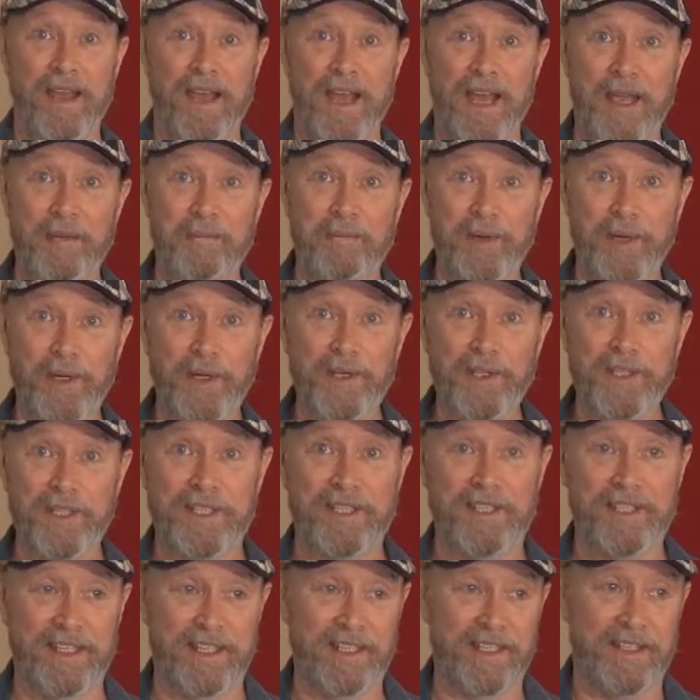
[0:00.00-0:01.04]
I
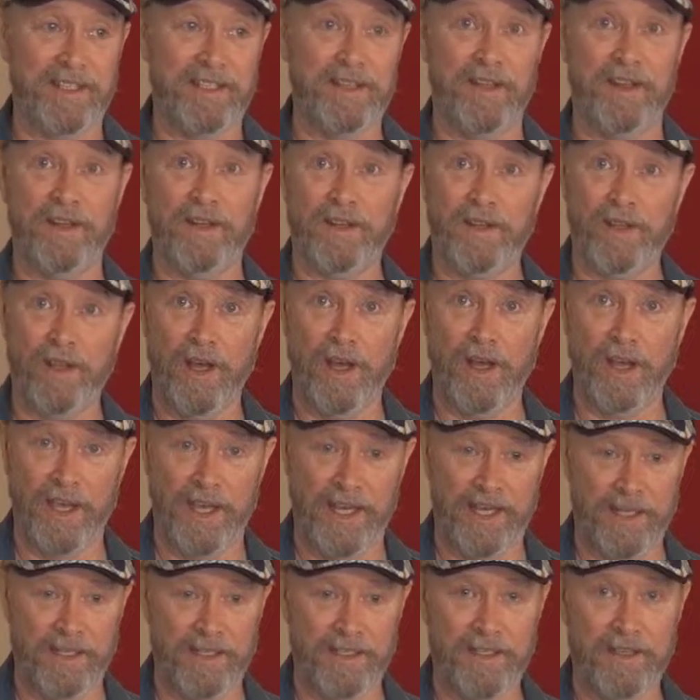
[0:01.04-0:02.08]
purchased this
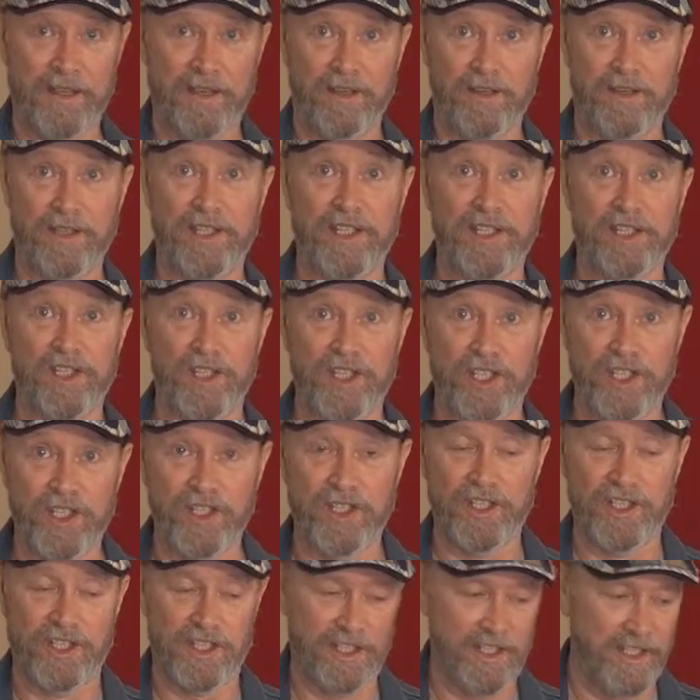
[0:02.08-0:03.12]
online on
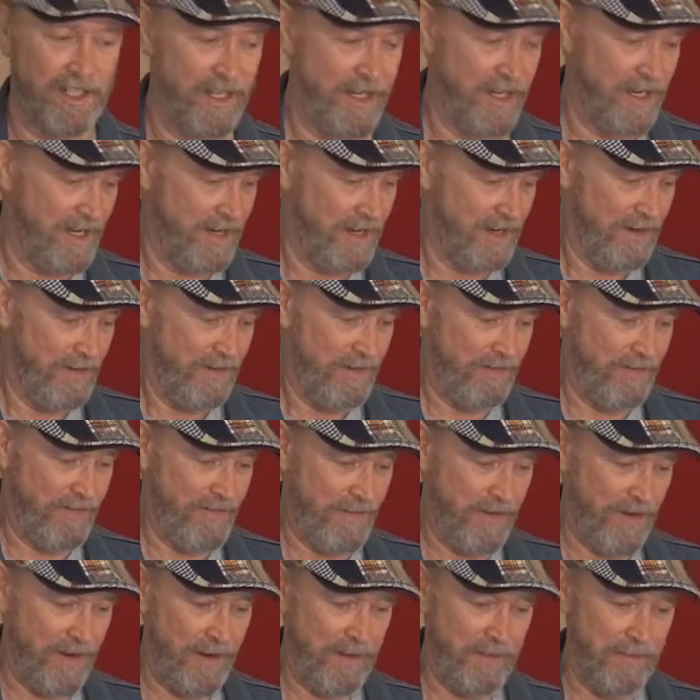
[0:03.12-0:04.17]
Kijiji
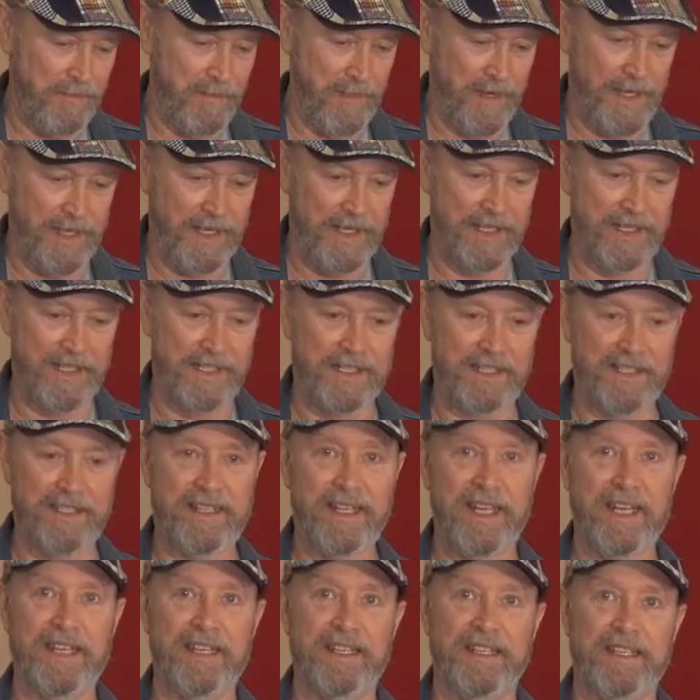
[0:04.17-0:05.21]
from an
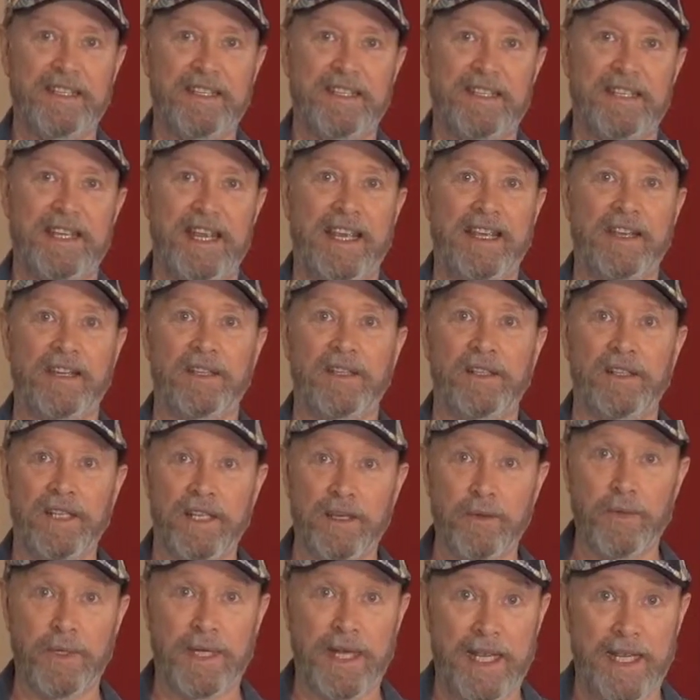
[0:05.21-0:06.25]
estate sale
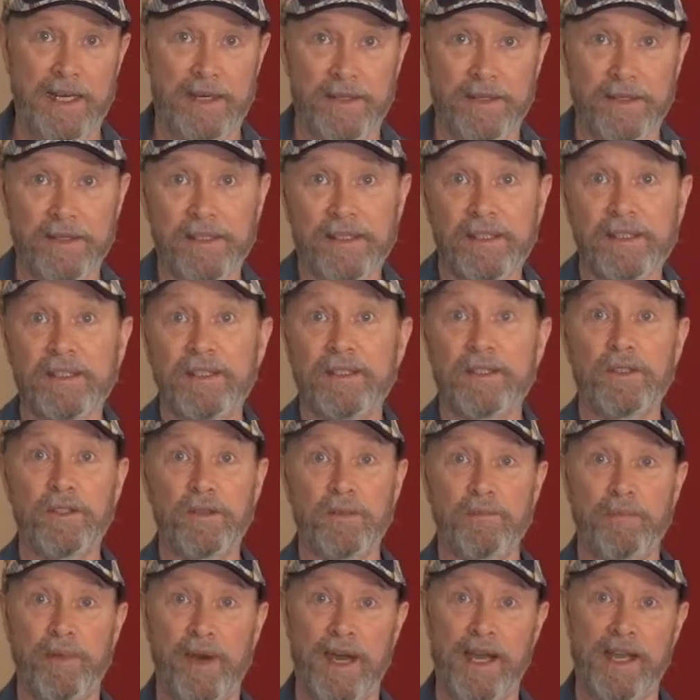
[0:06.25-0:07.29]
liquidator who
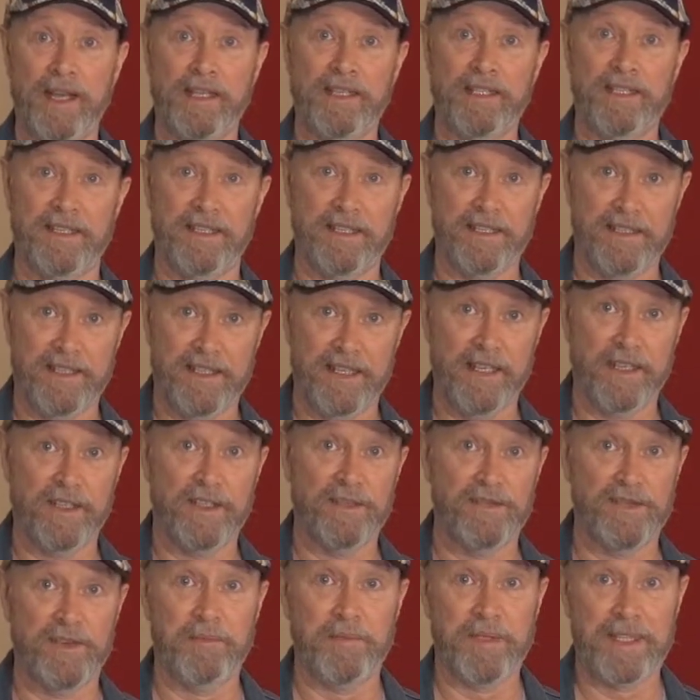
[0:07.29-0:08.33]
buys and
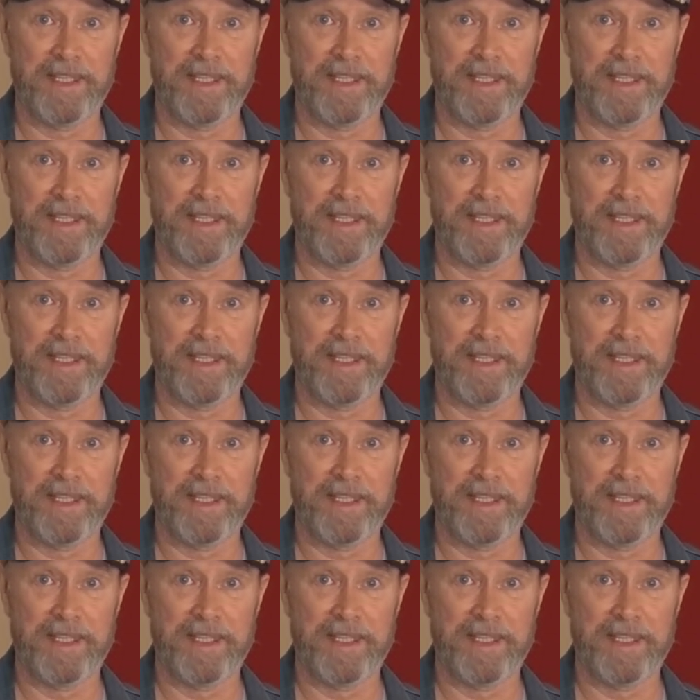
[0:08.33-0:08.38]
sells from